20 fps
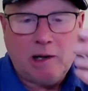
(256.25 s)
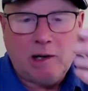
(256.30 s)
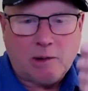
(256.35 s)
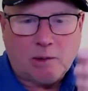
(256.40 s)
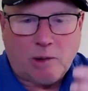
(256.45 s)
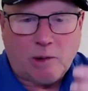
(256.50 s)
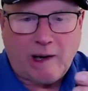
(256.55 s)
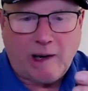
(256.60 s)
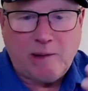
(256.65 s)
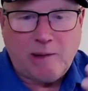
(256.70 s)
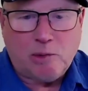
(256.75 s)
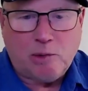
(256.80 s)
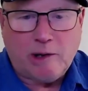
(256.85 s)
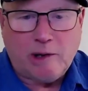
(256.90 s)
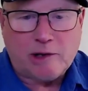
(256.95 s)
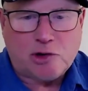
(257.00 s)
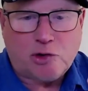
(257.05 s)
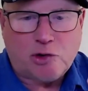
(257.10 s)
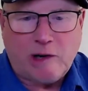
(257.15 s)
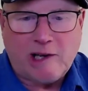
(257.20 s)
Right where
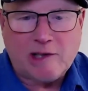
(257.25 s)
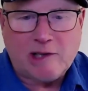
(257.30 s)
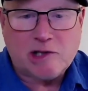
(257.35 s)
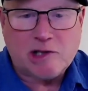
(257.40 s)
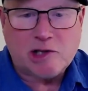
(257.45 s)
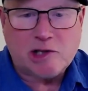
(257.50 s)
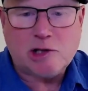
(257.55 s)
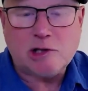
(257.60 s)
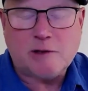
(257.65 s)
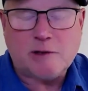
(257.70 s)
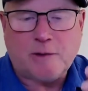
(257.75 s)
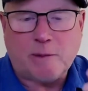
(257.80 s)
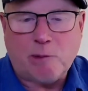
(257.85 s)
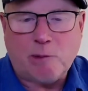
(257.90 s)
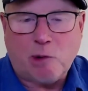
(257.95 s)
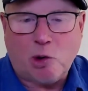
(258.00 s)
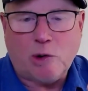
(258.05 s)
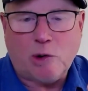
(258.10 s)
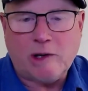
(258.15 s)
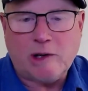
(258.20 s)
it transitions from
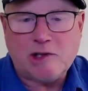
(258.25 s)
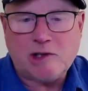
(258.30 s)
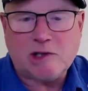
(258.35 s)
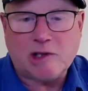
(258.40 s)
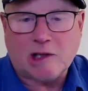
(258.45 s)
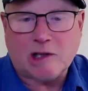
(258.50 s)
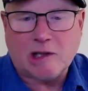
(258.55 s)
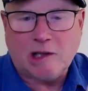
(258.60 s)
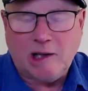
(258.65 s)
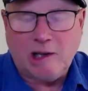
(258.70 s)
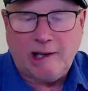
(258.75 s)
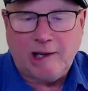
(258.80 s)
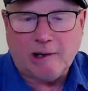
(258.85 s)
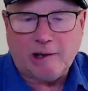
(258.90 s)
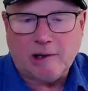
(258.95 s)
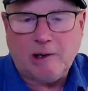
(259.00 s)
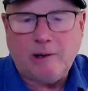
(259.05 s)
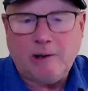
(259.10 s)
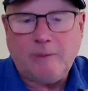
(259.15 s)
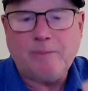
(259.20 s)
orange to
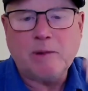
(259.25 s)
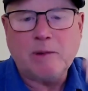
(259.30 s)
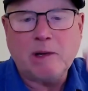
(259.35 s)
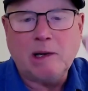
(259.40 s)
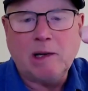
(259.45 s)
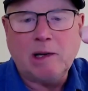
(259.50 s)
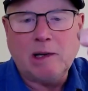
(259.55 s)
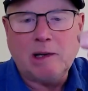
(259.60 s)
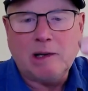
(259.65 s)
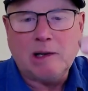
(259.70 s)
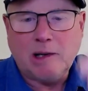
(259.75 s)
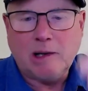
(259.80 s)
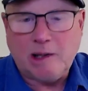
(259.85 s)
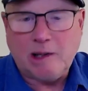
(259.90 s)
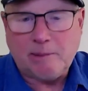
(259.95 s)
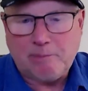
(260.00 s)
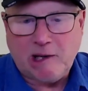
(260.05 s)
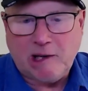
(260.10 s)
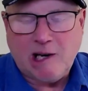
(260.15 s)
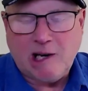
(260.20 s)
clear,
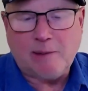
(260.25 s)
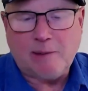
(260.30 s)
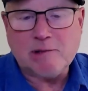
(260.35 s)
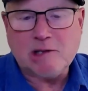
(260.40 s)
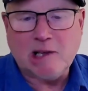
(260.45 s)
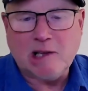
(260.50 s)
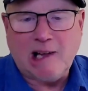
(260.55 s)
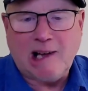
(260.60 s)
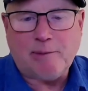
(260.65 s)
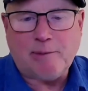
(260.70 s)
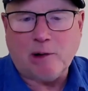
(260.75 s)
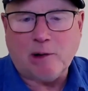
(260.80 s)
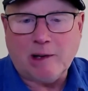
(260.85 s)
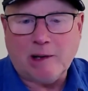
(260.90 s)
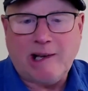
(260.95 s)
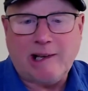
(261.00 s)
it becomes level.